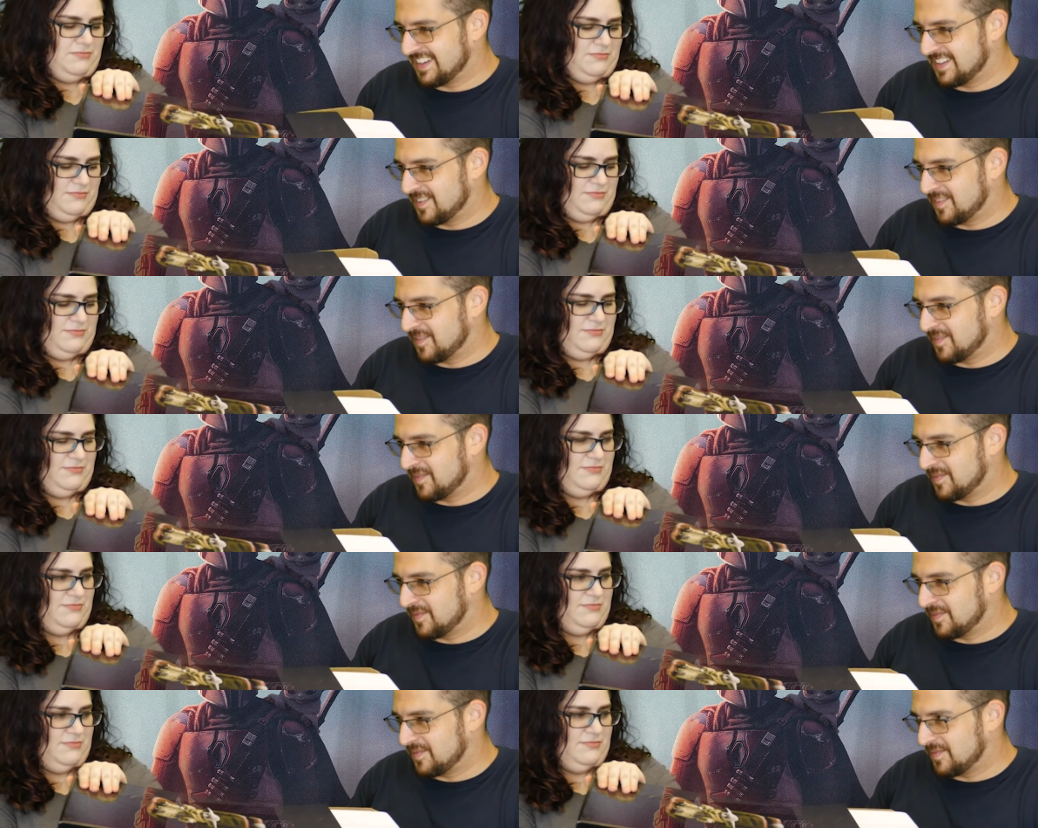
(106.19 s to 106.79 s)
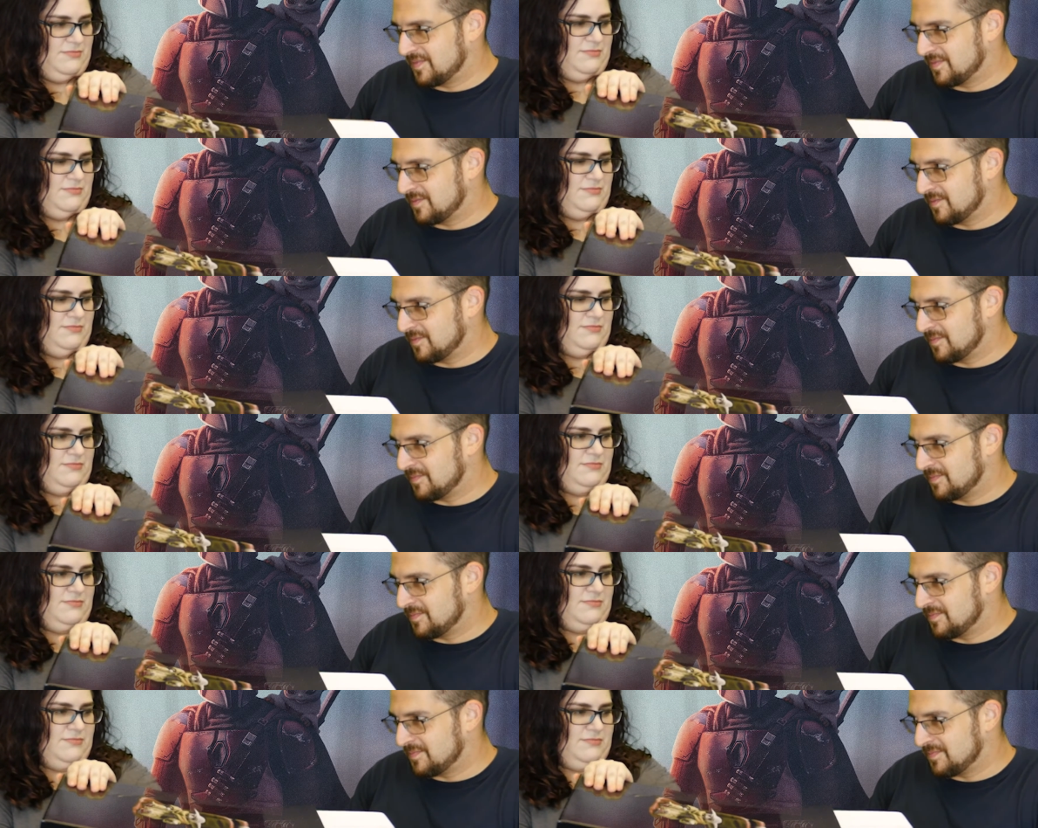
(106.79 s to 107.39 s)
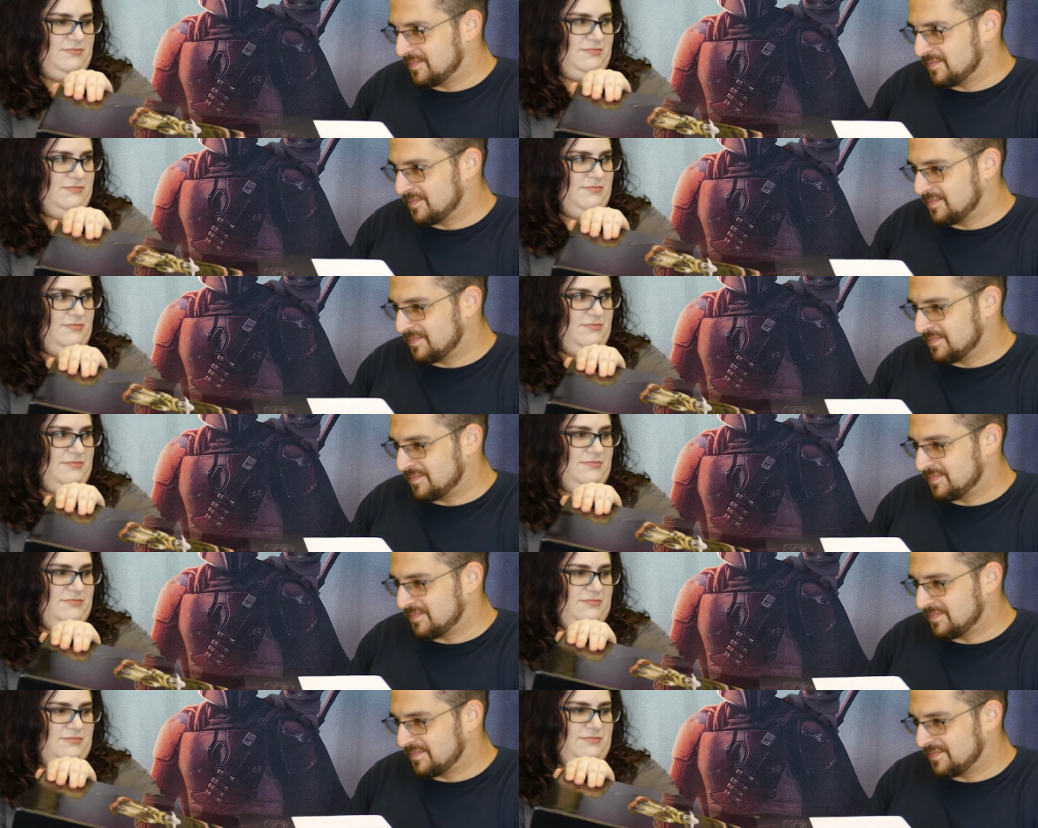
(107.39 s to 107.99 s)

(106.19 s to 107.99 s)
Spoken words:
(no one is talking)